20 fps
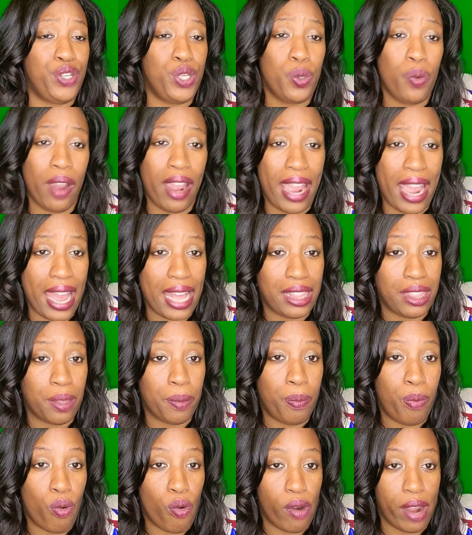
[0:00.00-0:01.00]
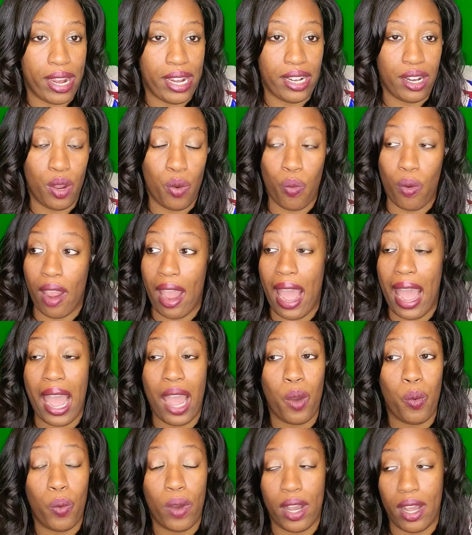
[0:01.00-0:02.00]
you are at the point where
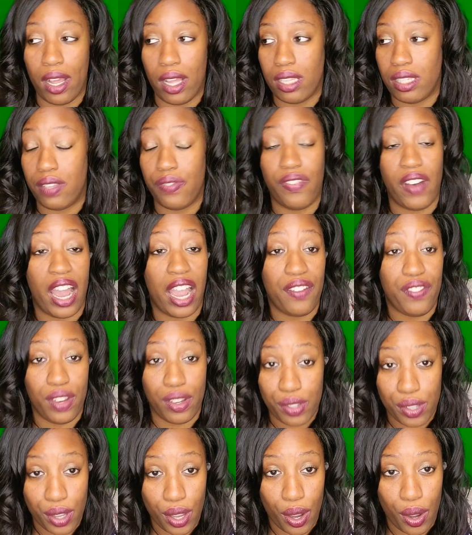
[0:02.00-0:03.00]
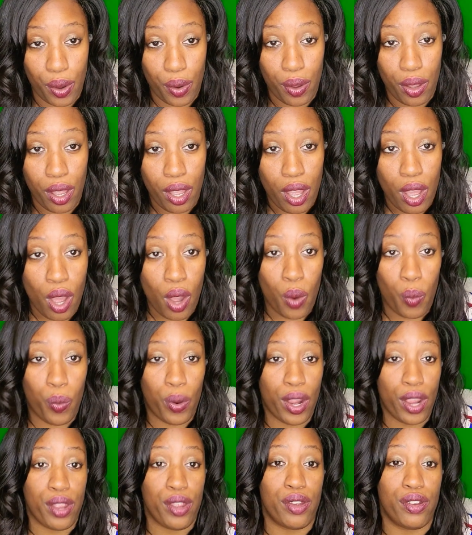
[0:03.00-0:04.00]
I was 5 years ago,
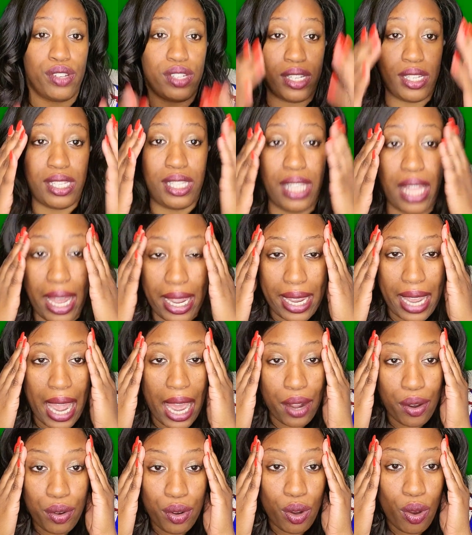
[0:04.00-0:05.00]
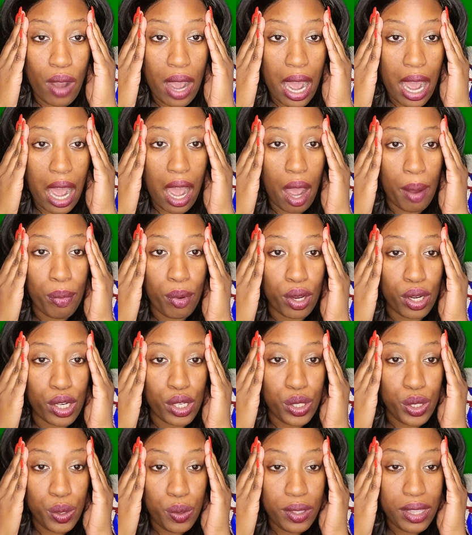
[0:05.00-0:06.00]
where you're just like, I don't know how I'm going to
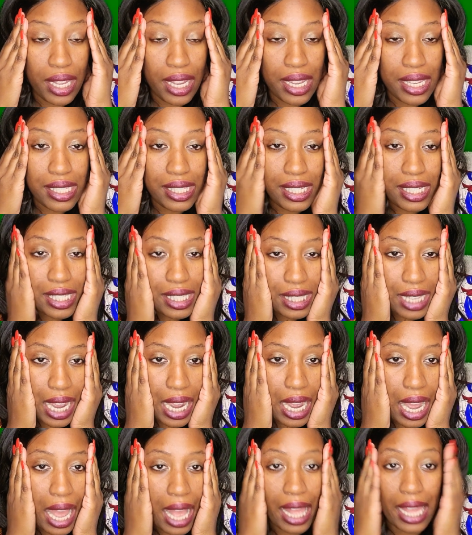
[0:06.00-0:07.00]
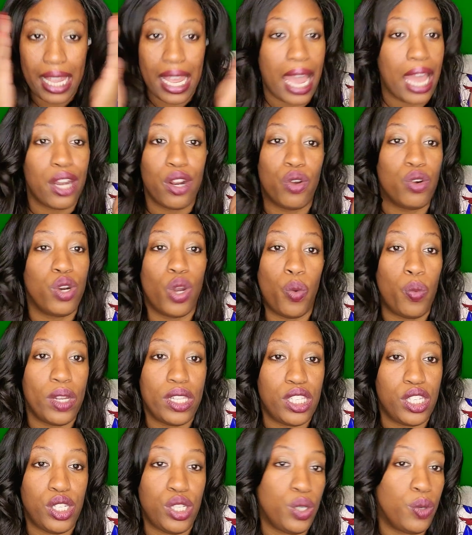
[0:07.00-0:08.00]
do this, I don't know
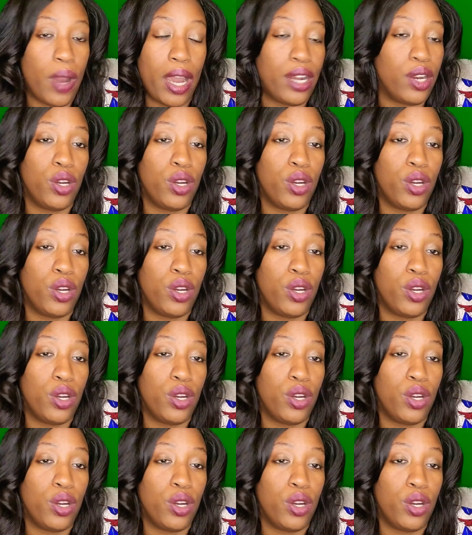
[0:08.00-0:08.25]
what to do,